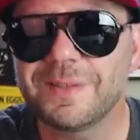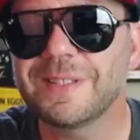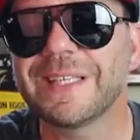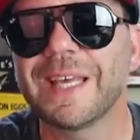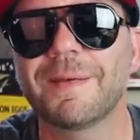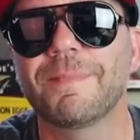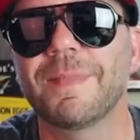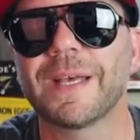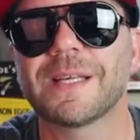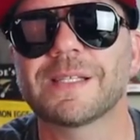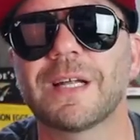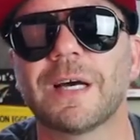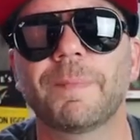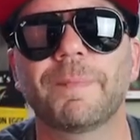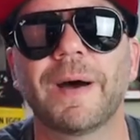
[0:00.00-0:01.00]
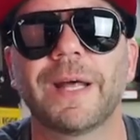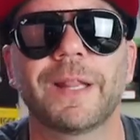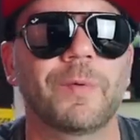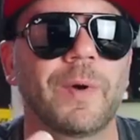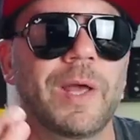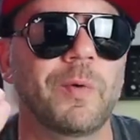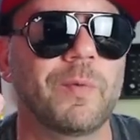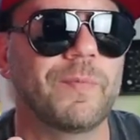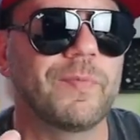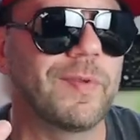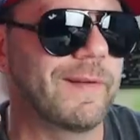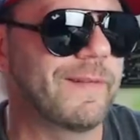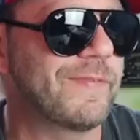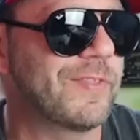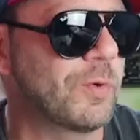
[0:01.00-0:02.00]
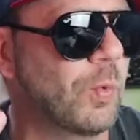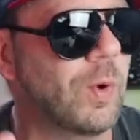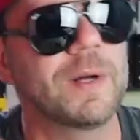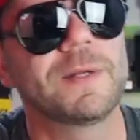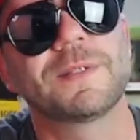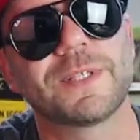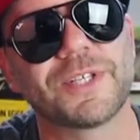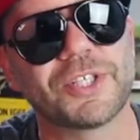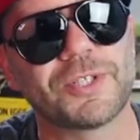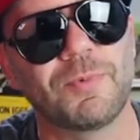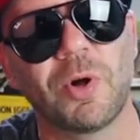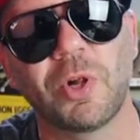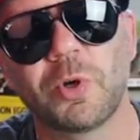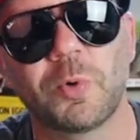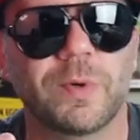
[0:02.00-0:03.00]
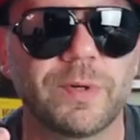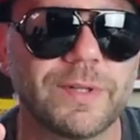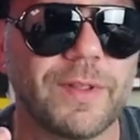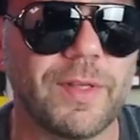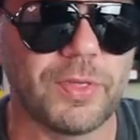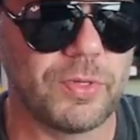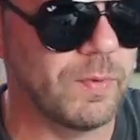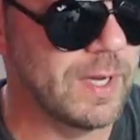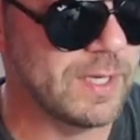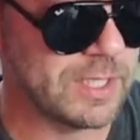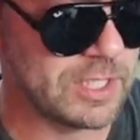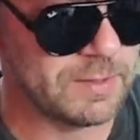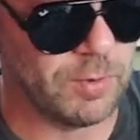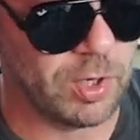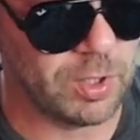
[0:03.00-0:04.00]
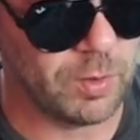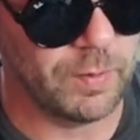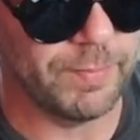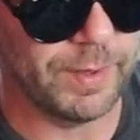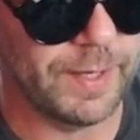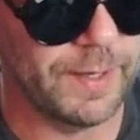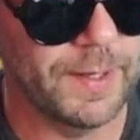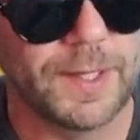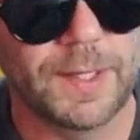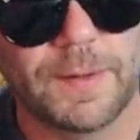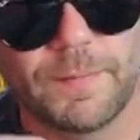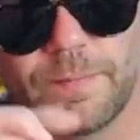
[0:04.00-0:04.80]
always get mixed up, by the way, if the one's a smaller one or the three's a smaller one, but